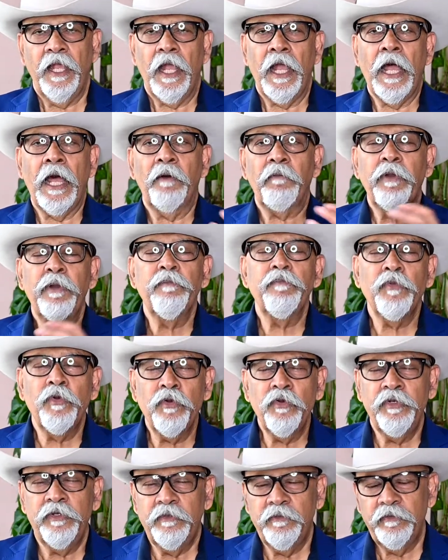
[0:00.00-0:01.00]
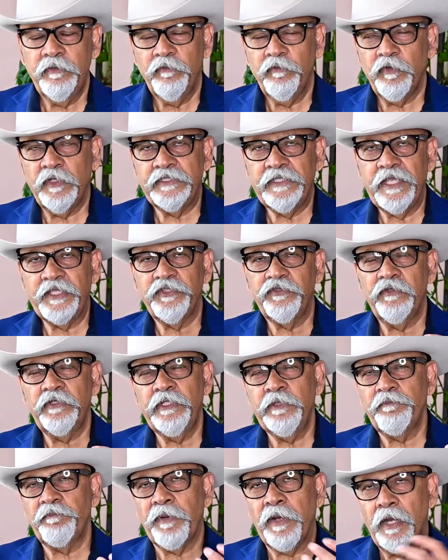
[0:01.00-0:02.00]
Our moon was
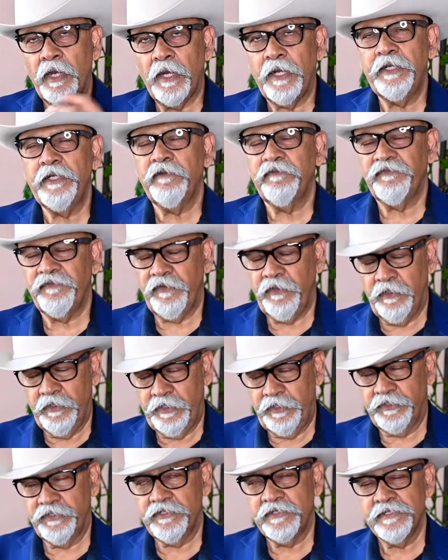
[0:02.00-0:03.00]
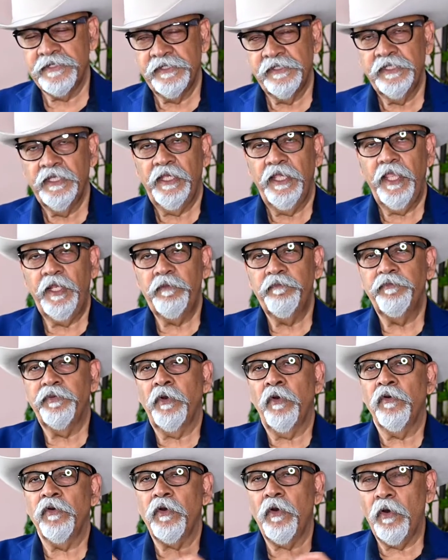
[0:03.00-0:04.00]
actually part of Earth. It
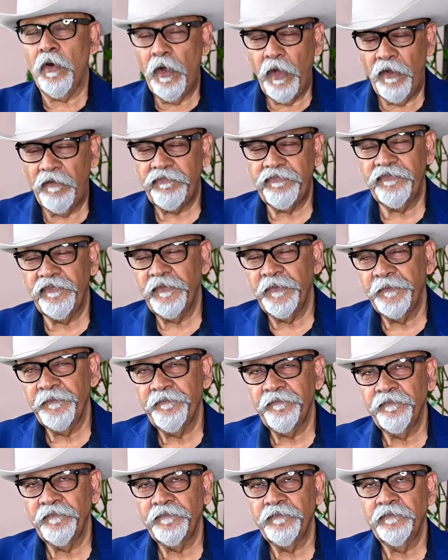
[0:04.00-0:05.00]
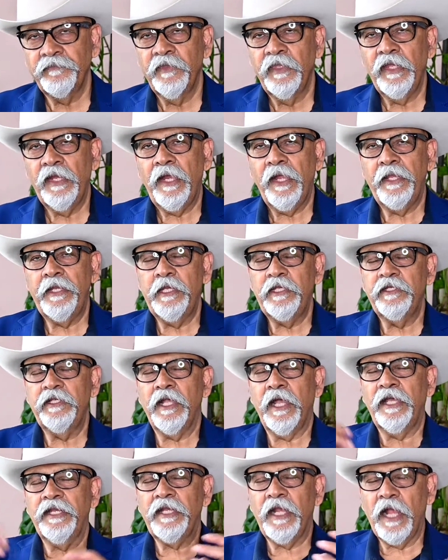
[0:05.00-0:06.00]
broke off and it
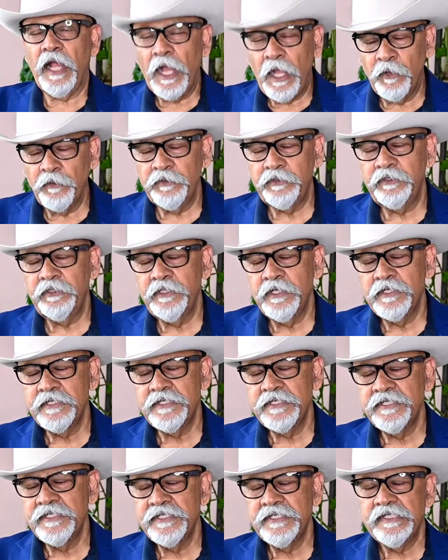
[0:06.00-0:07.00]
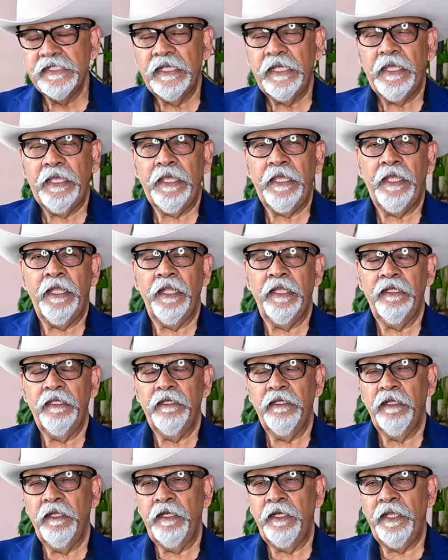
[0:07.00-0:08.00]
got out and
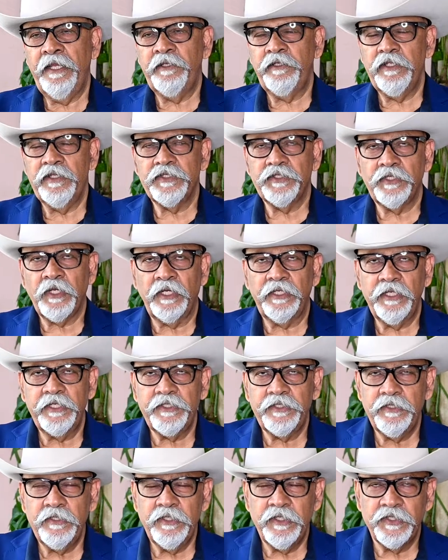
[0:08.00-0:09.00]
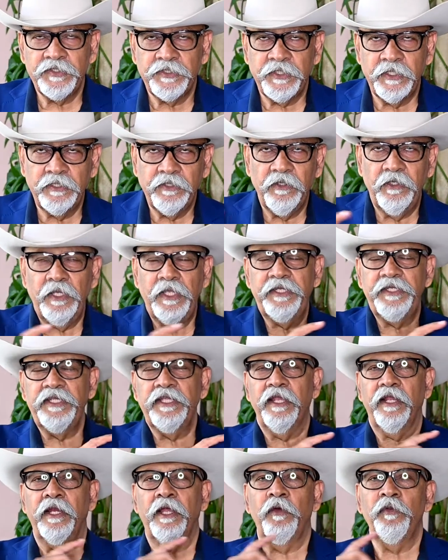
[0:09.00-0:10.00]
it started circulating
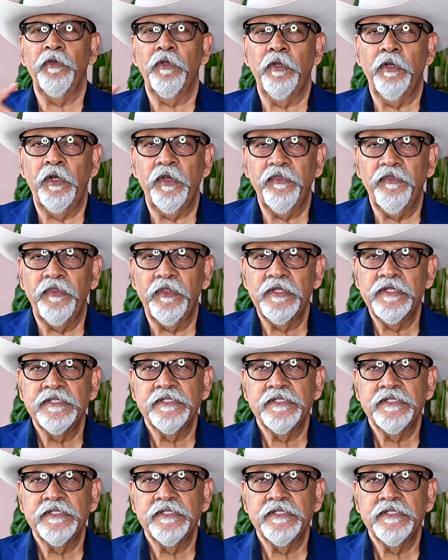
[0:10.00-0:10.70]
around Earth